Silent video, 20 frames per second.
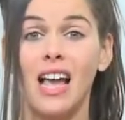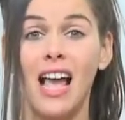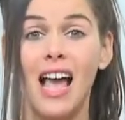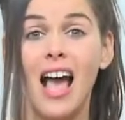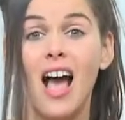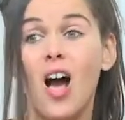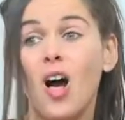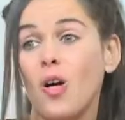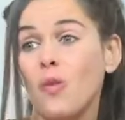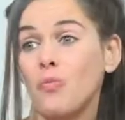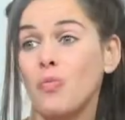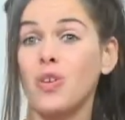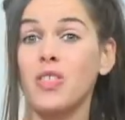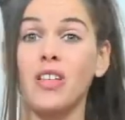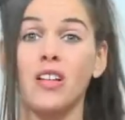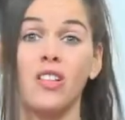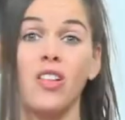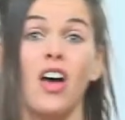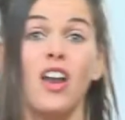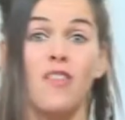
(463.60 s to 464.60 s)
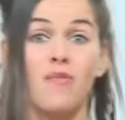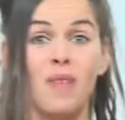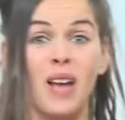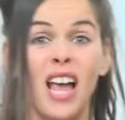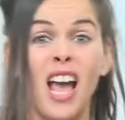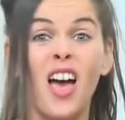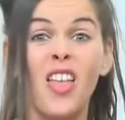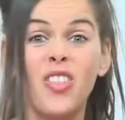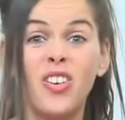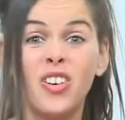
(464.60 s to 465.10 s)
help with a lot of my
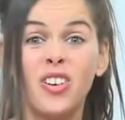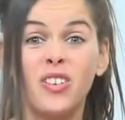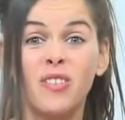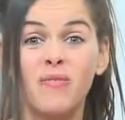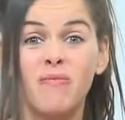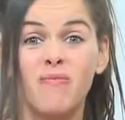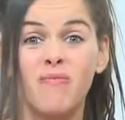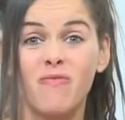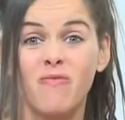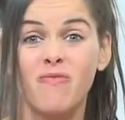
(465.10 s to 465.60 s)
other